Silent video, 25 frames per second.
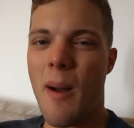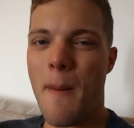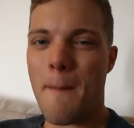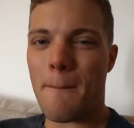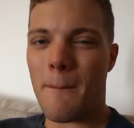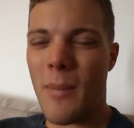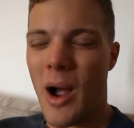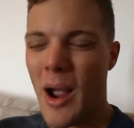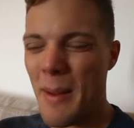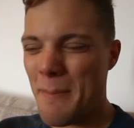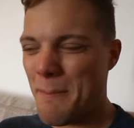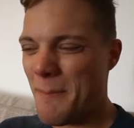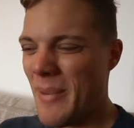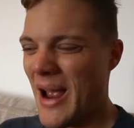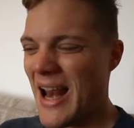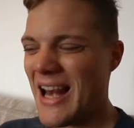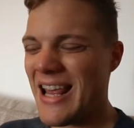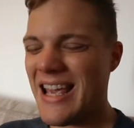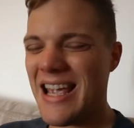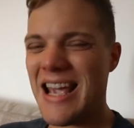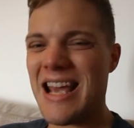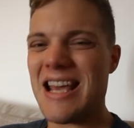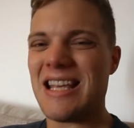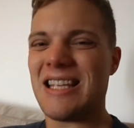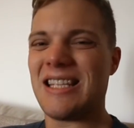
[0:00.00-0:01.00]
My
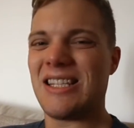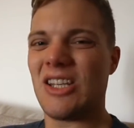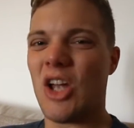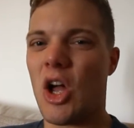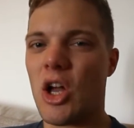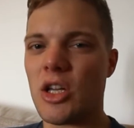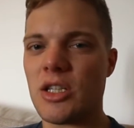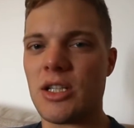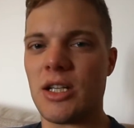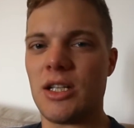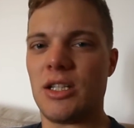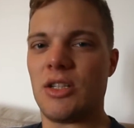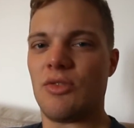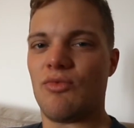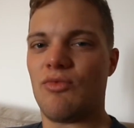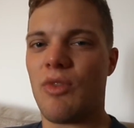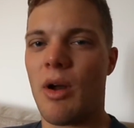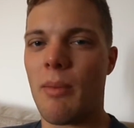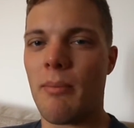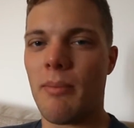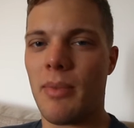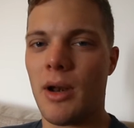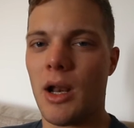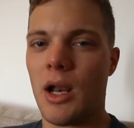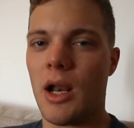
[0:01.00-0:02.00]
belly is starting to
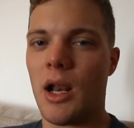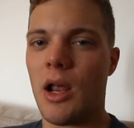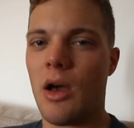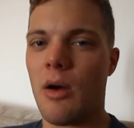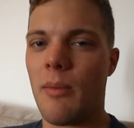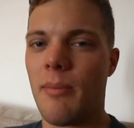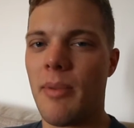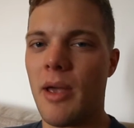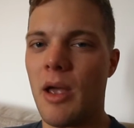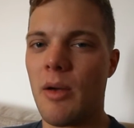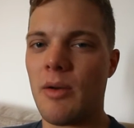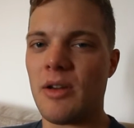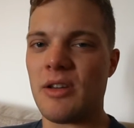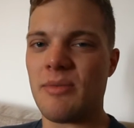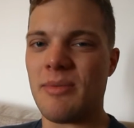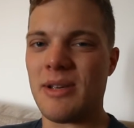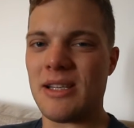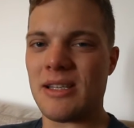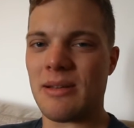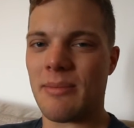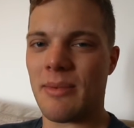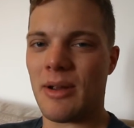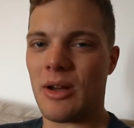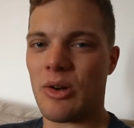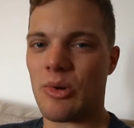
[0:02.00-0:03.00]
rumble a little bit, which
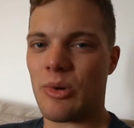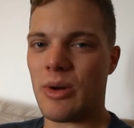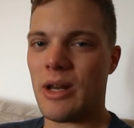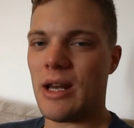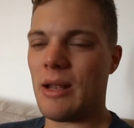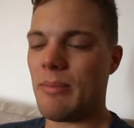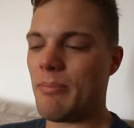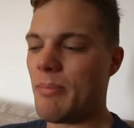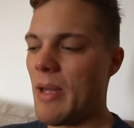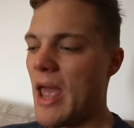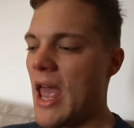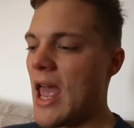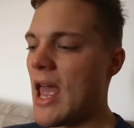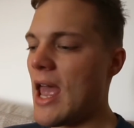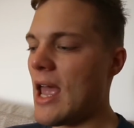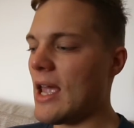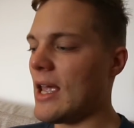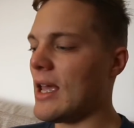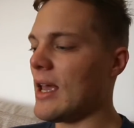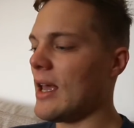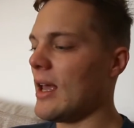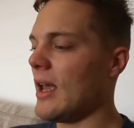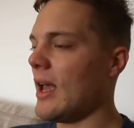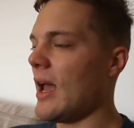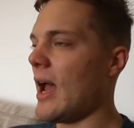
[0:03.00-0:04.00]
means I'm a greedy
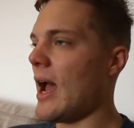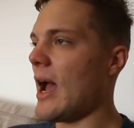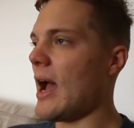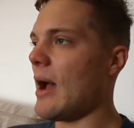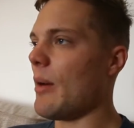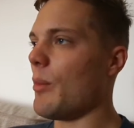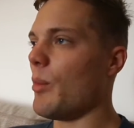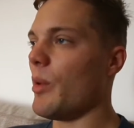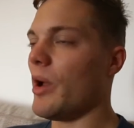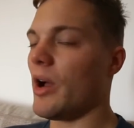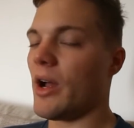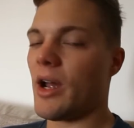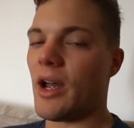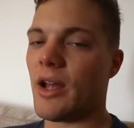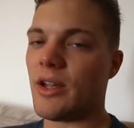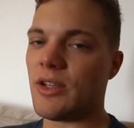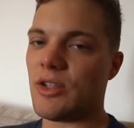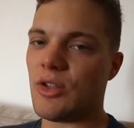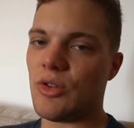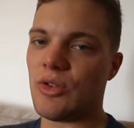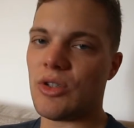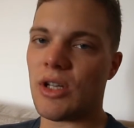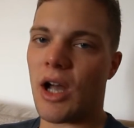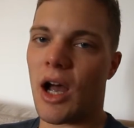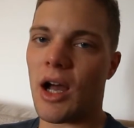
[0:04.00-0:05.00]
pig, and we are going
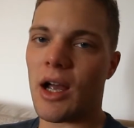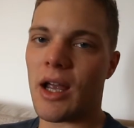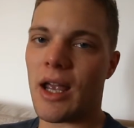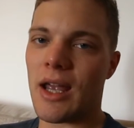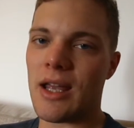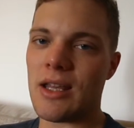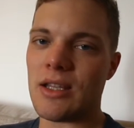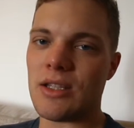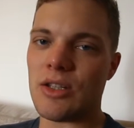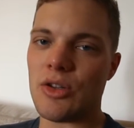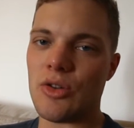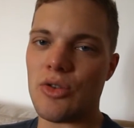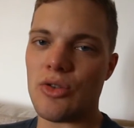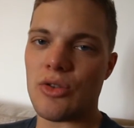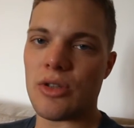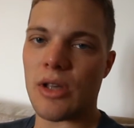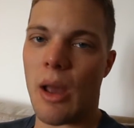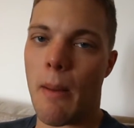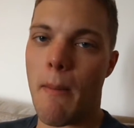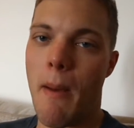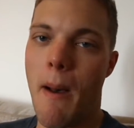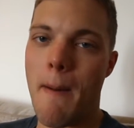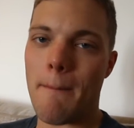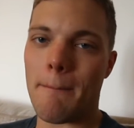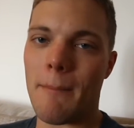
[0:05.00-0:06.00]
to tuck into
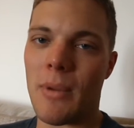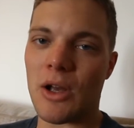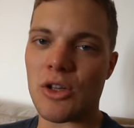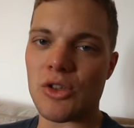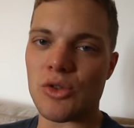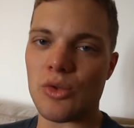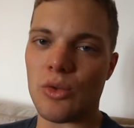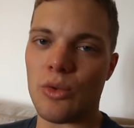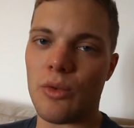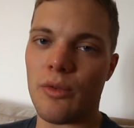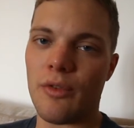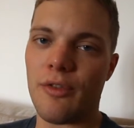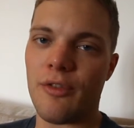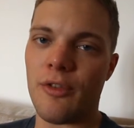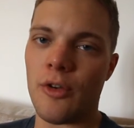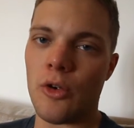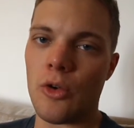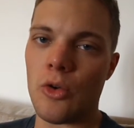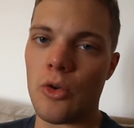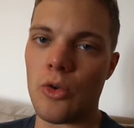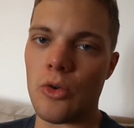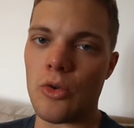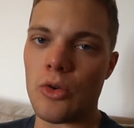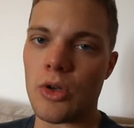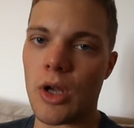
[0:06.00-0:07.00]
some muscle
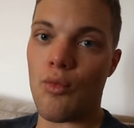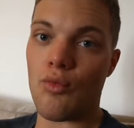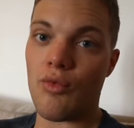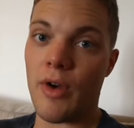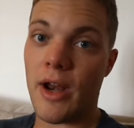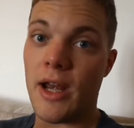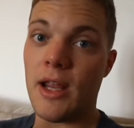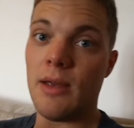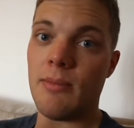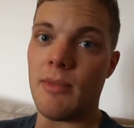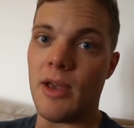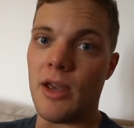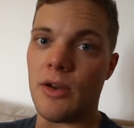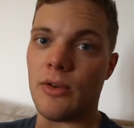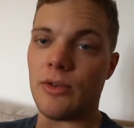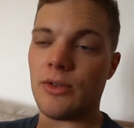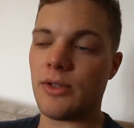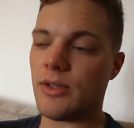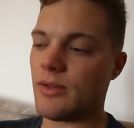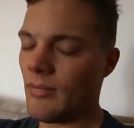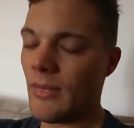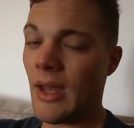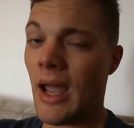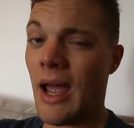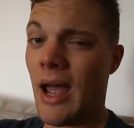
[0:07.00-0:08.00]
food ready
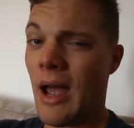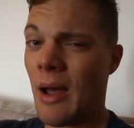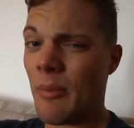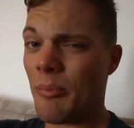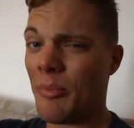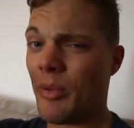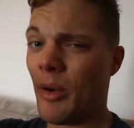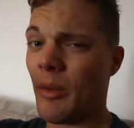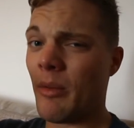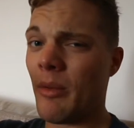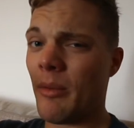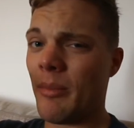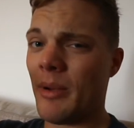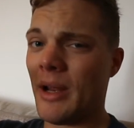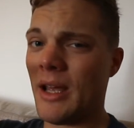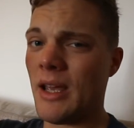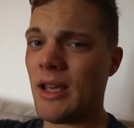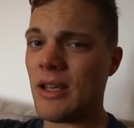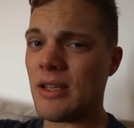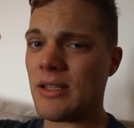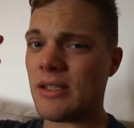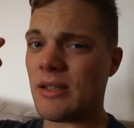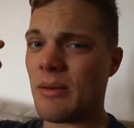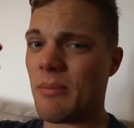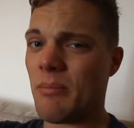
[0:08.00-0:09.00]
meals, and
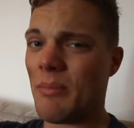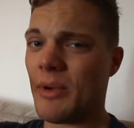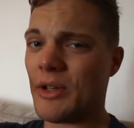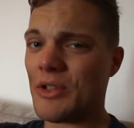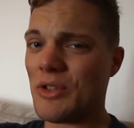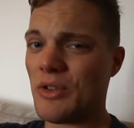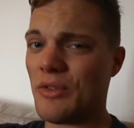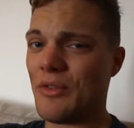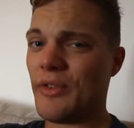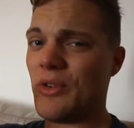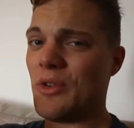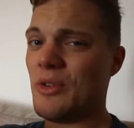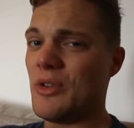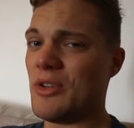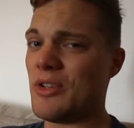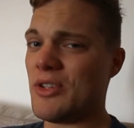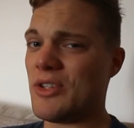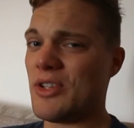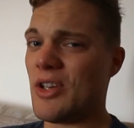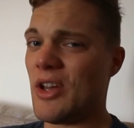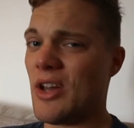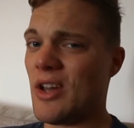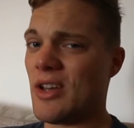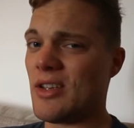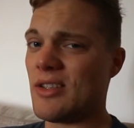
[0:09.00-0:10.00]
probably some muscle food
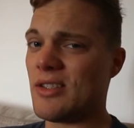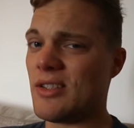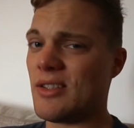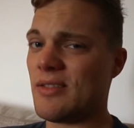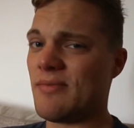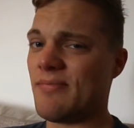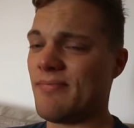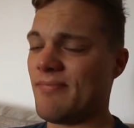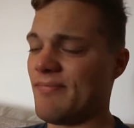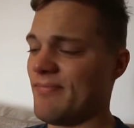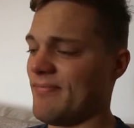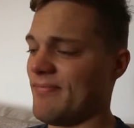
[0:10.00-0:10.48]
desserts.